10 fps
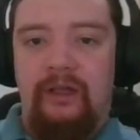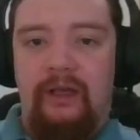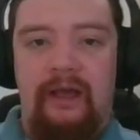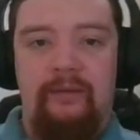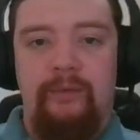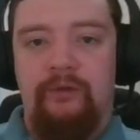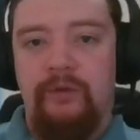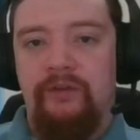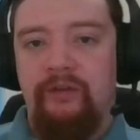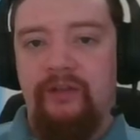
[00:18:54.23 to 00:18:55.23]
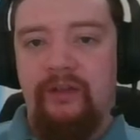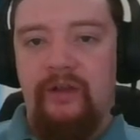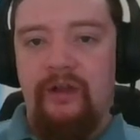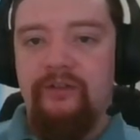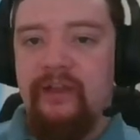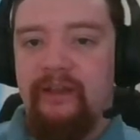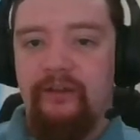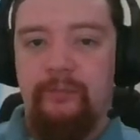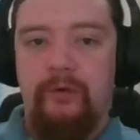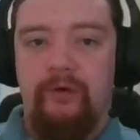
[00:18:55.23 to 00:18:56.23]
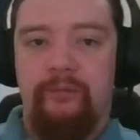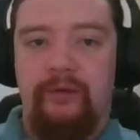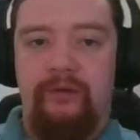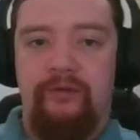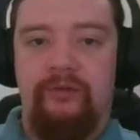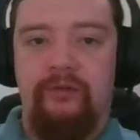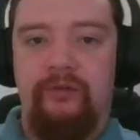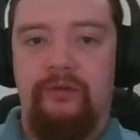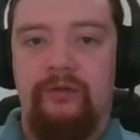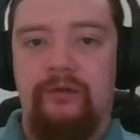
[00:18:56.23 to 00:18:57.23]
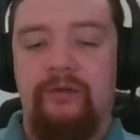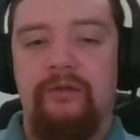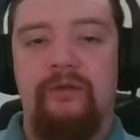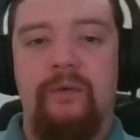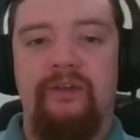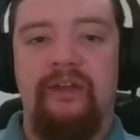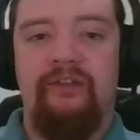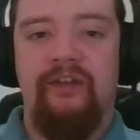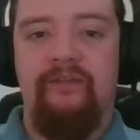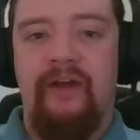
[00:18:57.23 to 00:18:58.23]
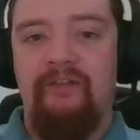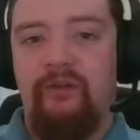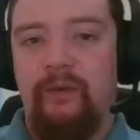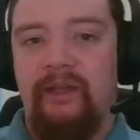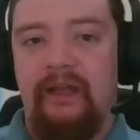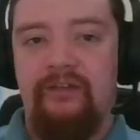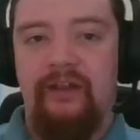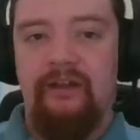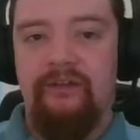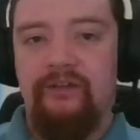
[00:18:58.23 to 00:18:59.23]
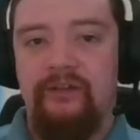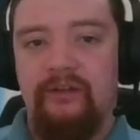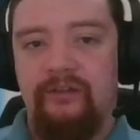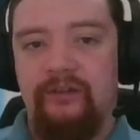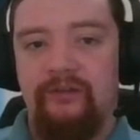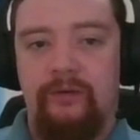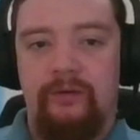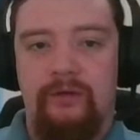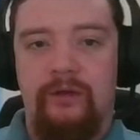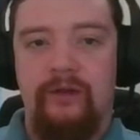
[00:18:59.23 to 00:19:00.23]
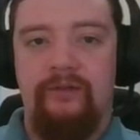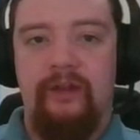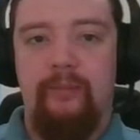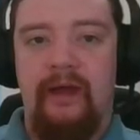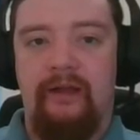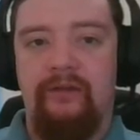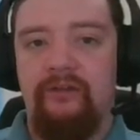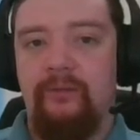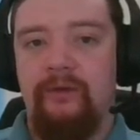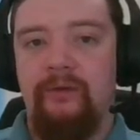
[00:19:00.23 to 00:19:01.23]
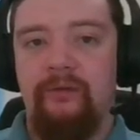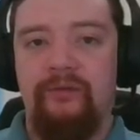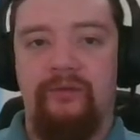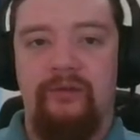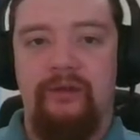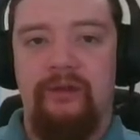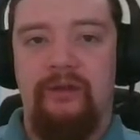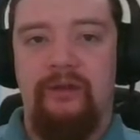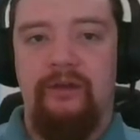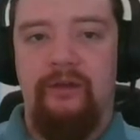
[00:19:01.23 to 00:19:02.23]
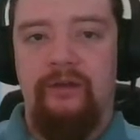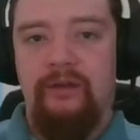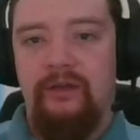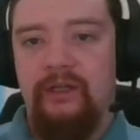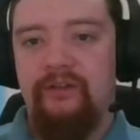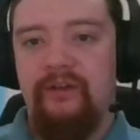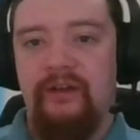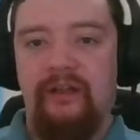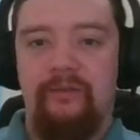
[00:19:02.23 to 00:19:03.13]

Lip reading: It's worth noting you can't take this pawn because queen takes e5 would win the exchange, since you can't take back because you would lose instantly.